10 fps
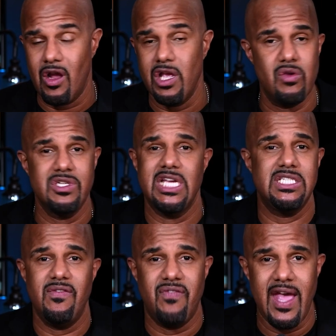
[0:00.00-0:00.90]
Are you a
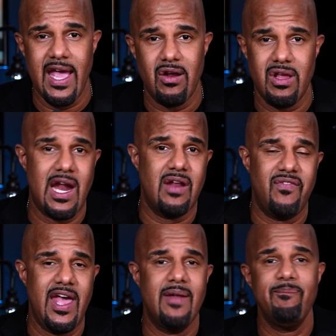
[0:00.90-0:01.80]
Jay-Z fan? Are you not a
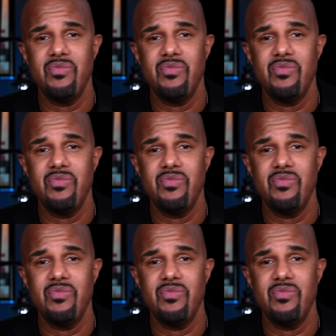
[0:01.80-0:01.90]
fan?